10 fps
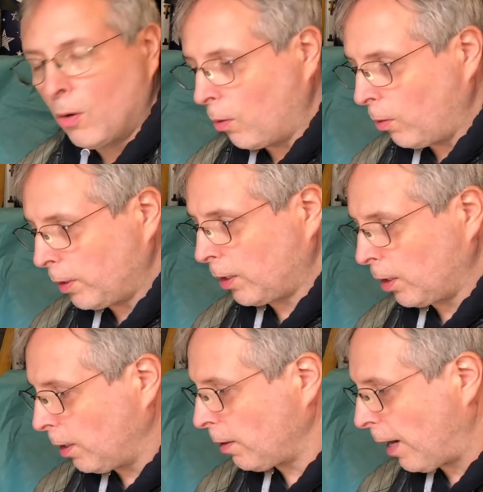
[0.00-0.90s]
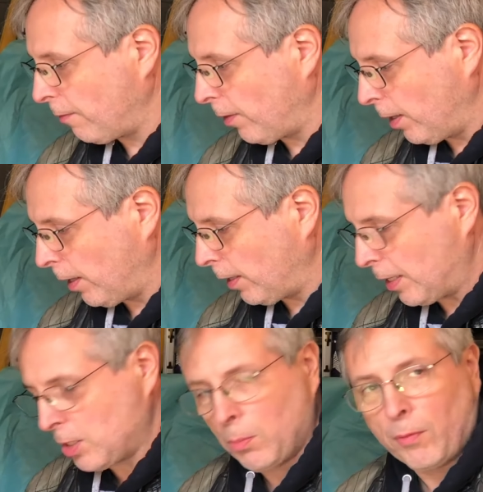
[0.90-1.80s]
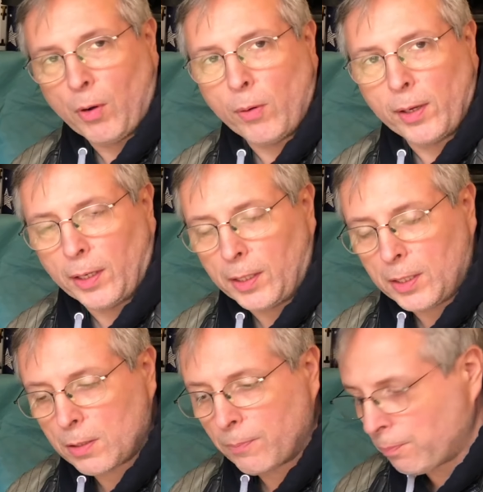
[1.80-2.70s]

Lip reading: or you're going to have an engine with no oil in it.